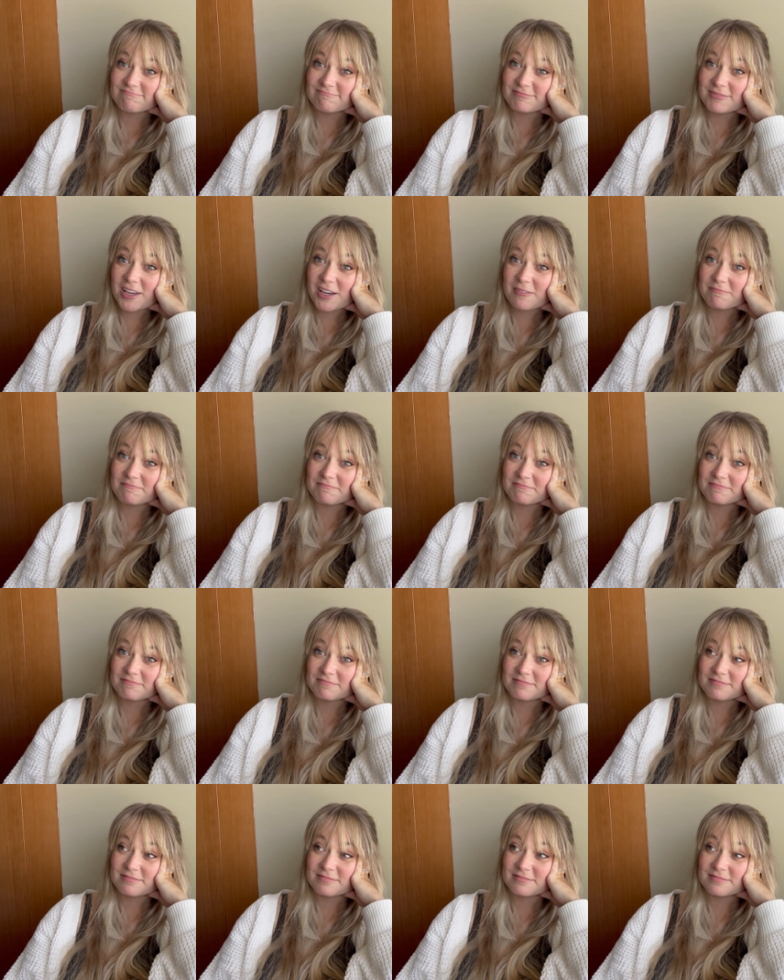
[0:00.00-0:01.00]
Yeah,
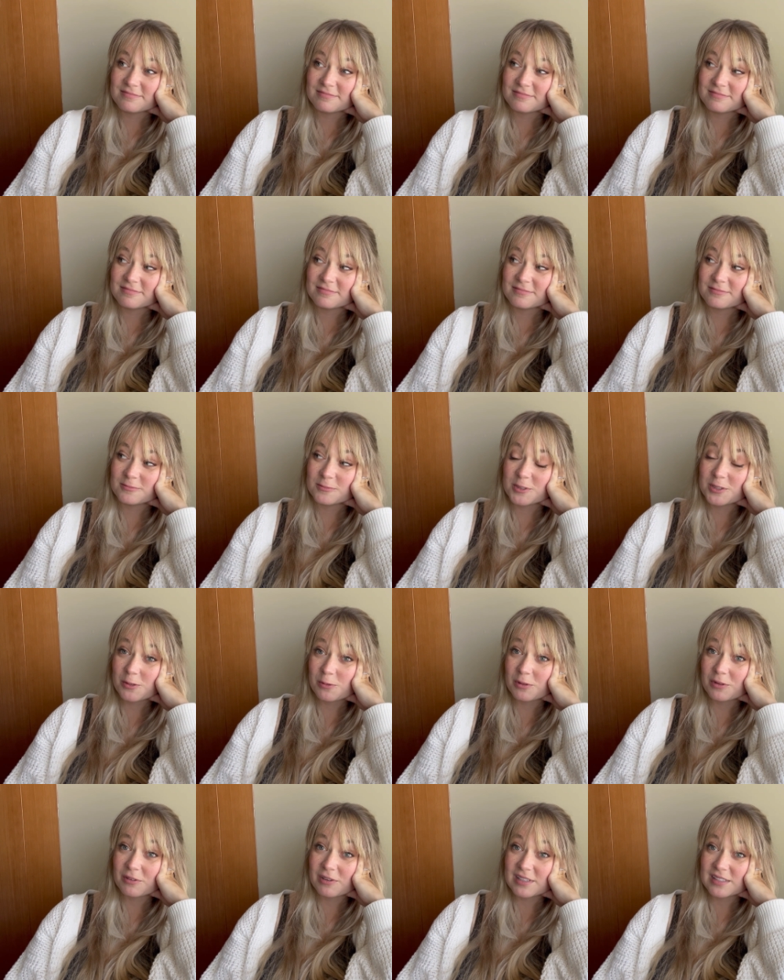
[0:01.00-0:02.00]
we'll see
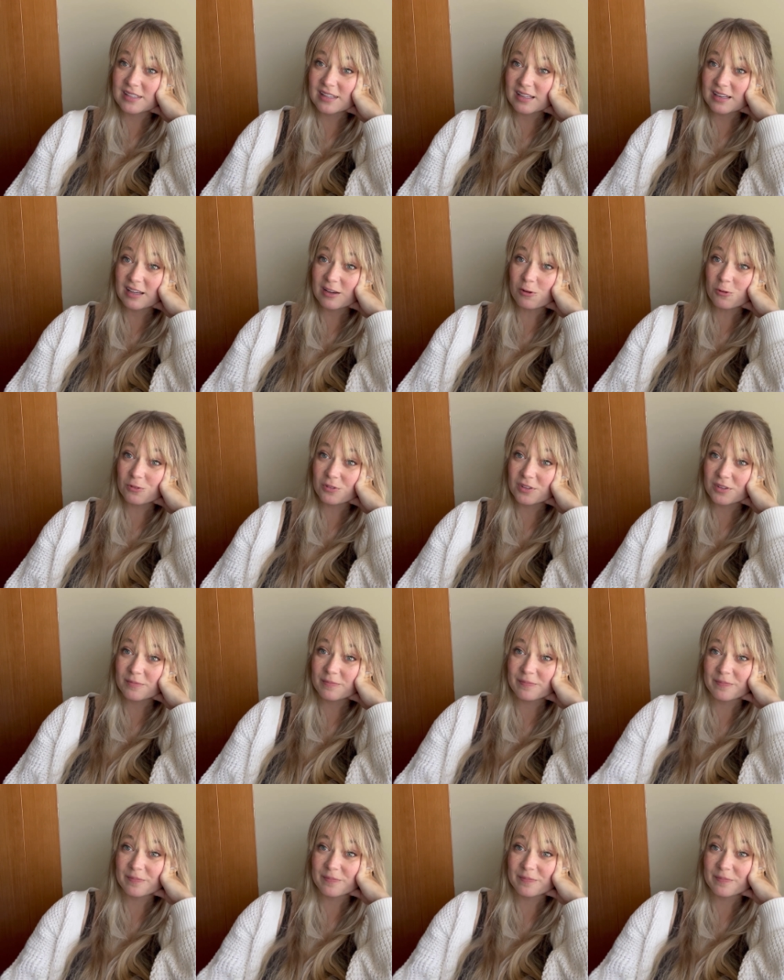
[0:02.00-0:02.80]
what the rest of the day holds.